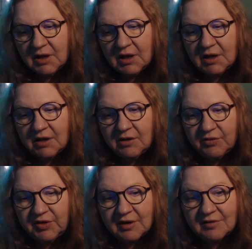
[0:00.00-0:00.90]
And I
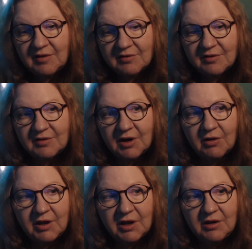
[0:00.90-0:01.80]
don't think it's
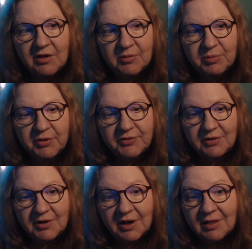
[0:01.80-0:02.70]
necessarily another
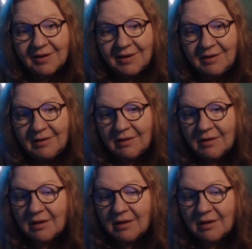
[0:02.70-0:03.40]
personality,